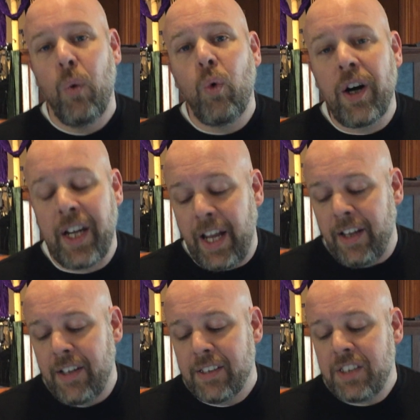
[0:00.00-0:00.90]

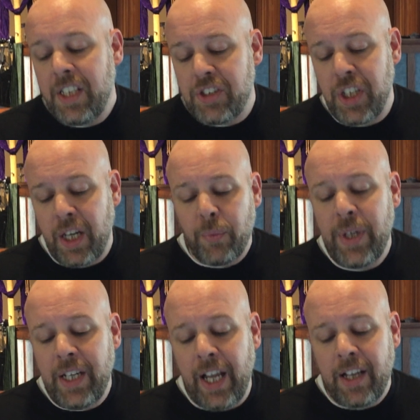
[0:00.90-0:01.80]
working, teaching,
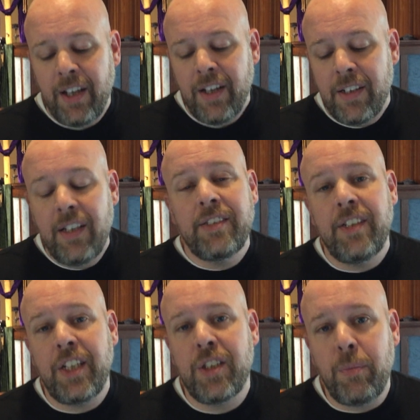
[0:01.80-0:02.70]
reading,
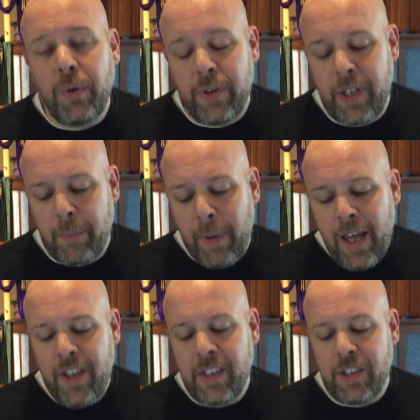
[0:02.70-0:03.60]
listening to music,
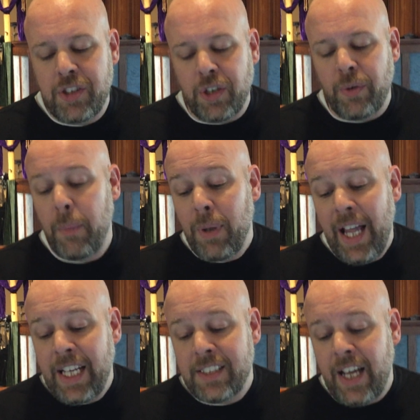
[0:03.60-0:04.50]
bathing the children,
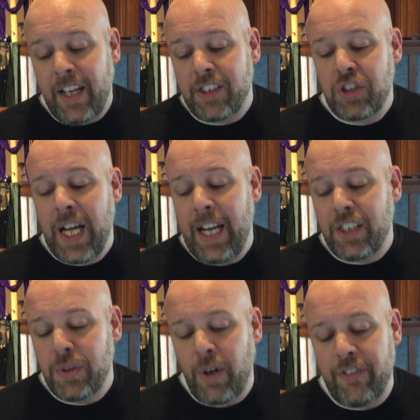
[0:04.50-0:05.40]
playing tennis,
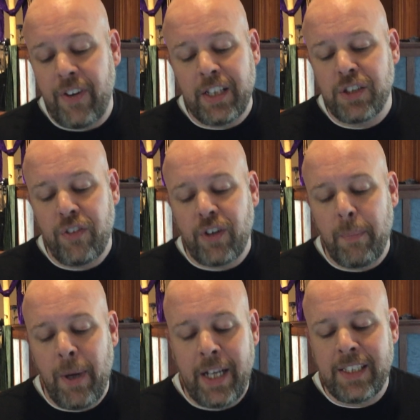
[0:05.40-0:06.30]
chatting to our friends over a
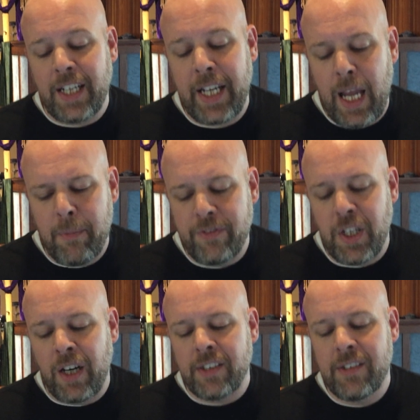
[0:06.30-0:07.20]
pint and a game of
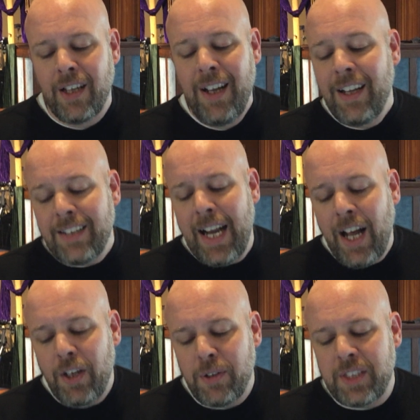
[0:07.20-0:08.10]
darts, not
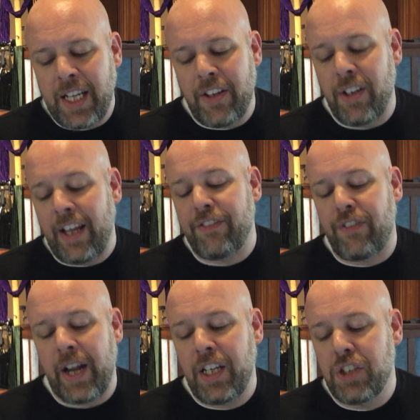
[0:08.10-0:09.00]
huddled together like
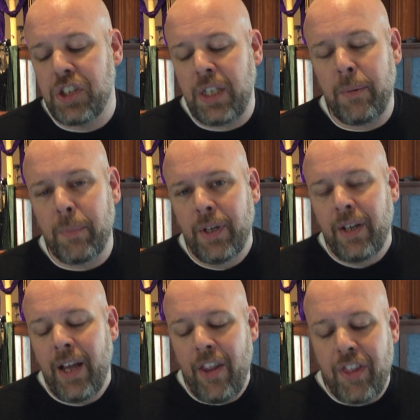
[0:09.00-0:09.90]
frightened sheep
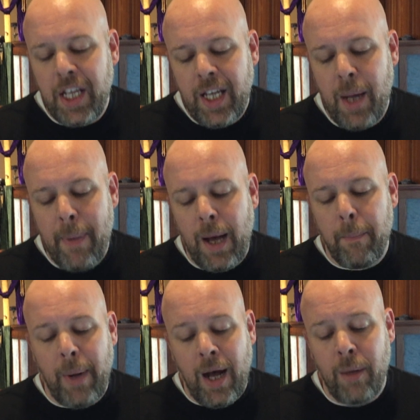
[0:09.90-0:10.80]
and thinking
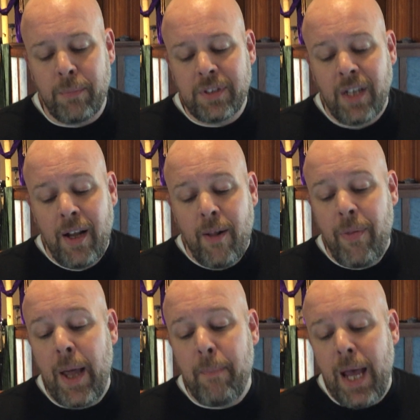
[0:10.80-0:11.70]
about bombs.
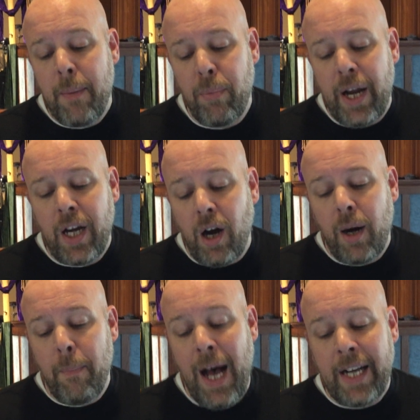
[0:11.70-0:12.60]
They may break
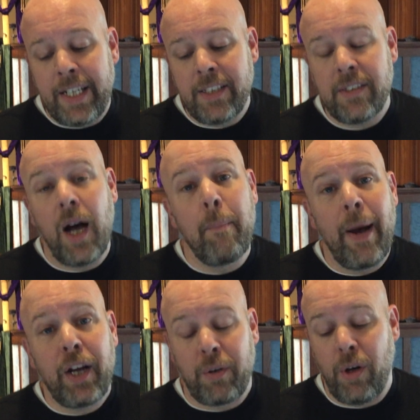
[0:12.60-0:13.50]
our bodies, a
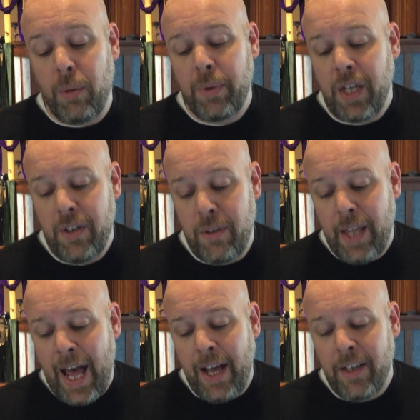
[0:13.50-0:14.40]
microbe can do
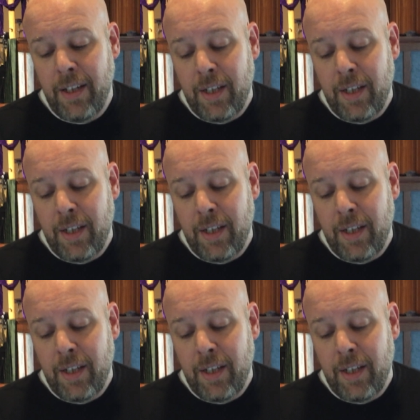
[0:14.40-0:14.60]
that,